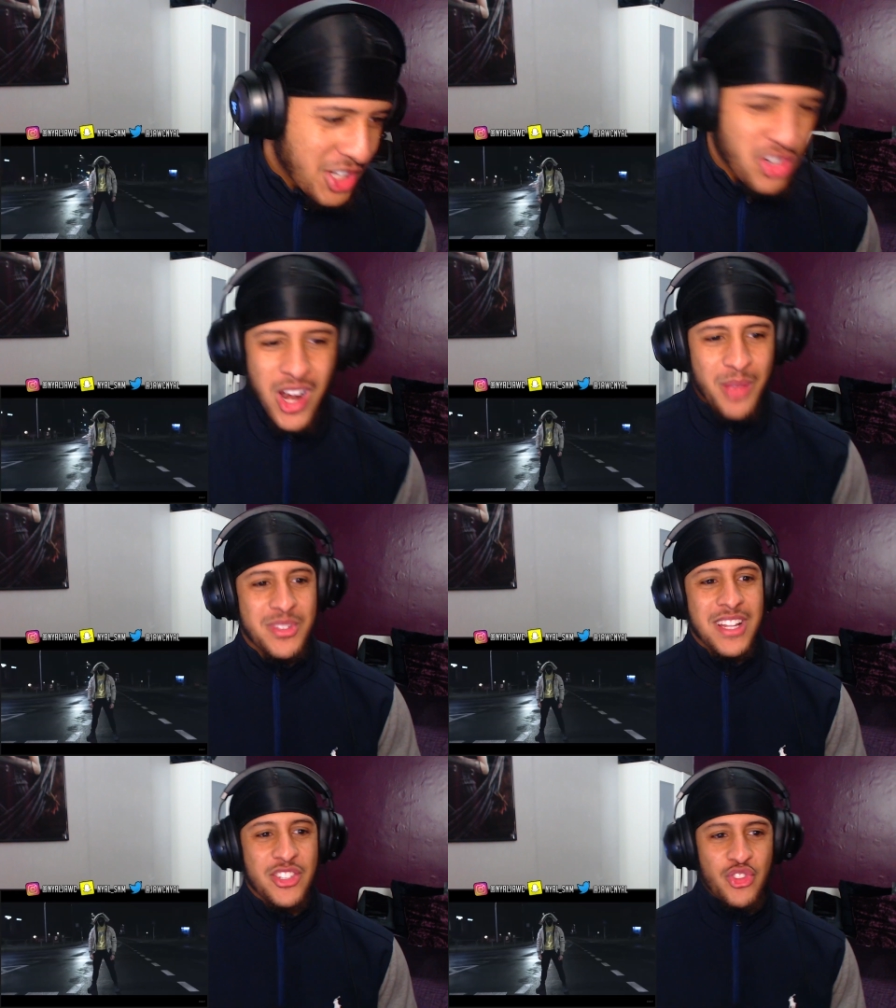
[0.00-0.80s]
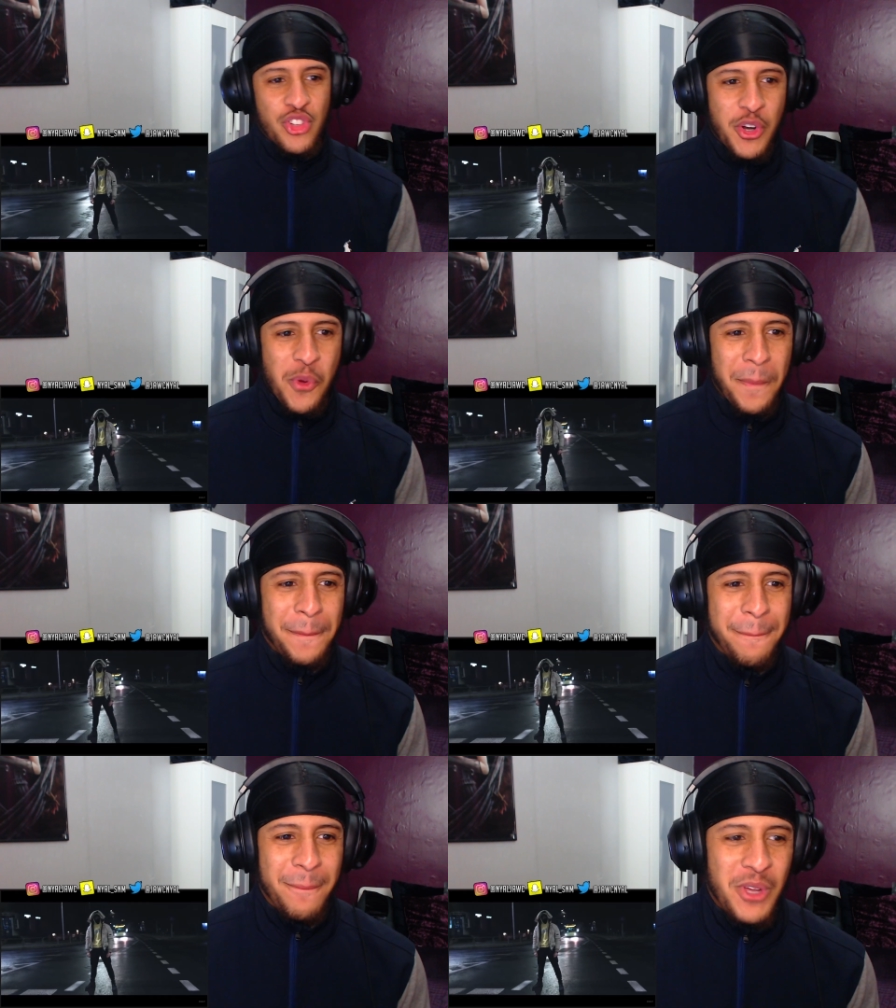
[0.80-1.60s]
Grime slash drill,
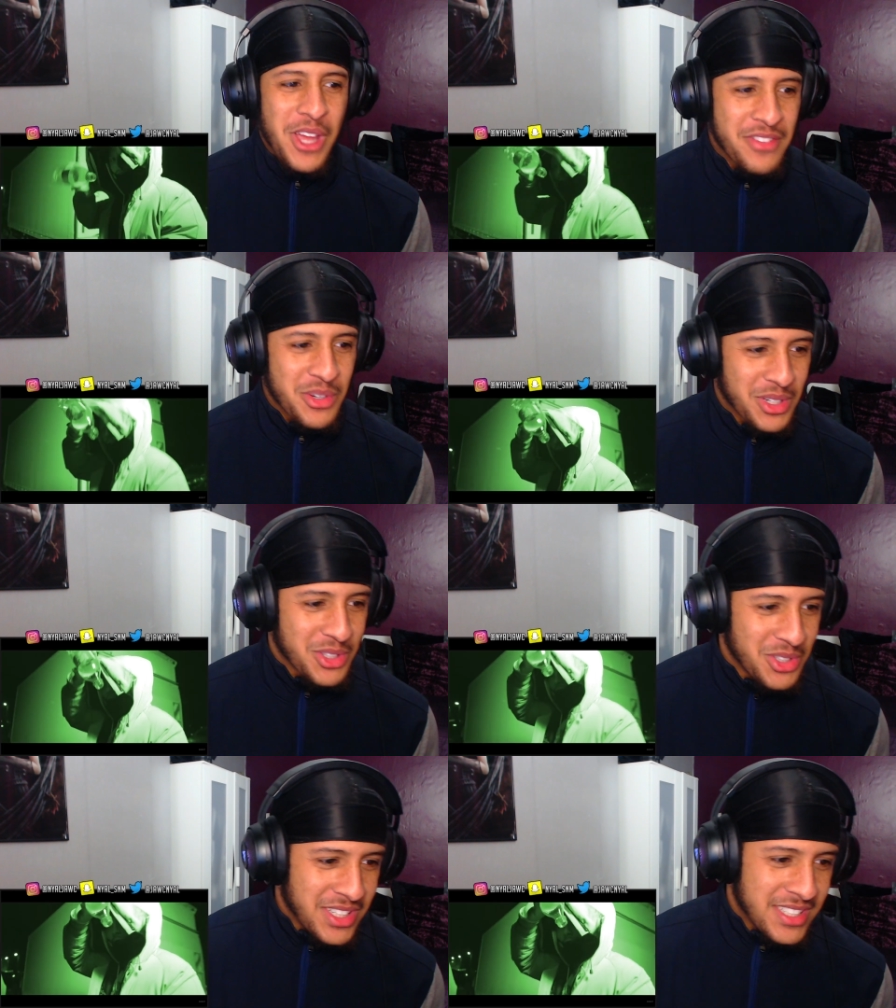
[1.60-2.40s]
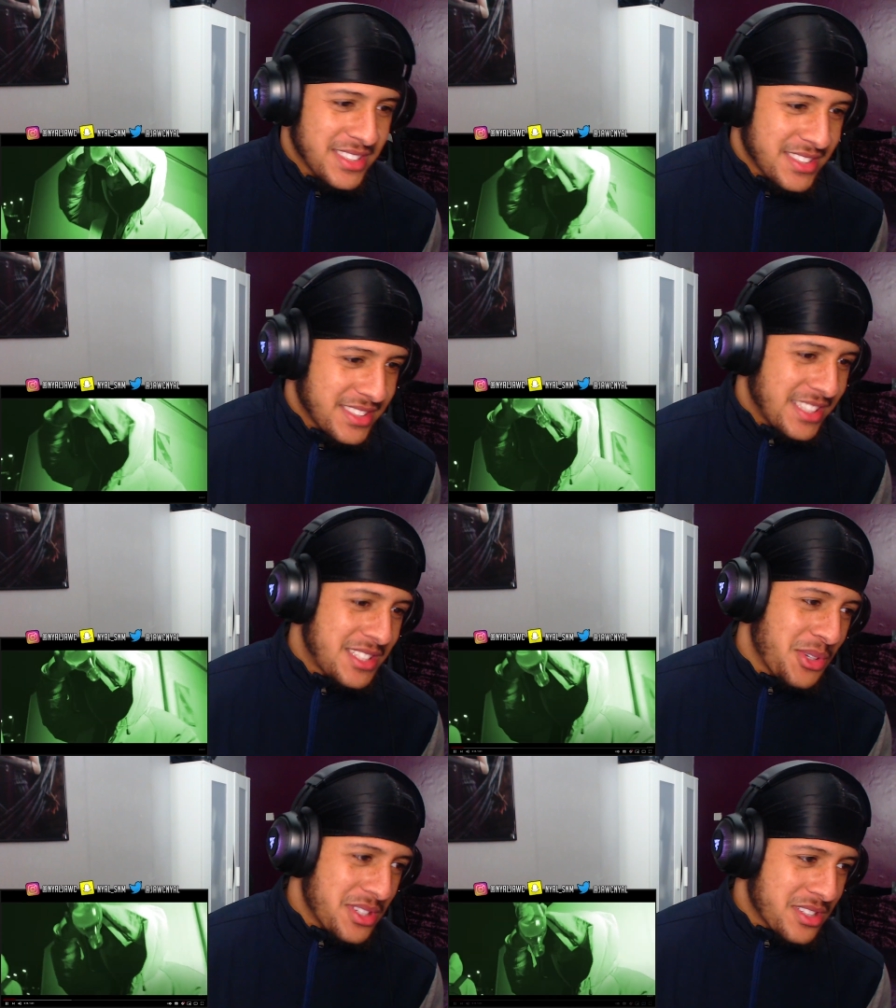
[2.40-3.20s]
whatever you want to call it. Let's
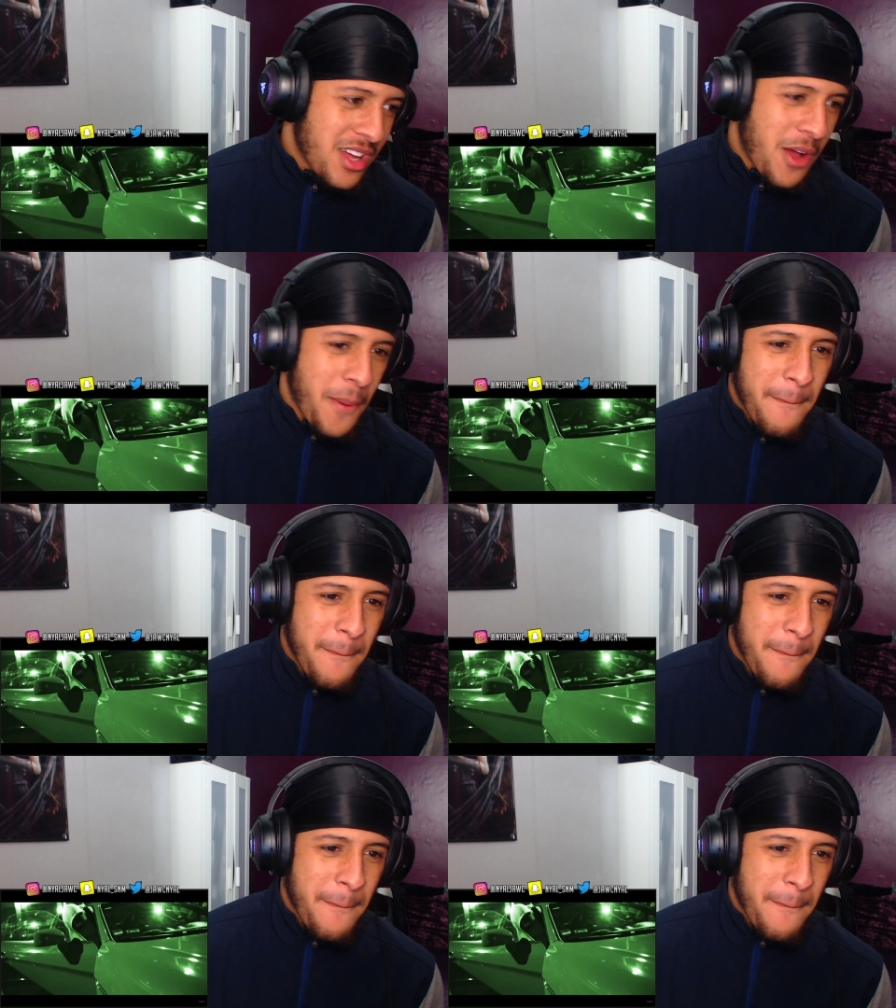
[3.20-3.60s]
see what he's got.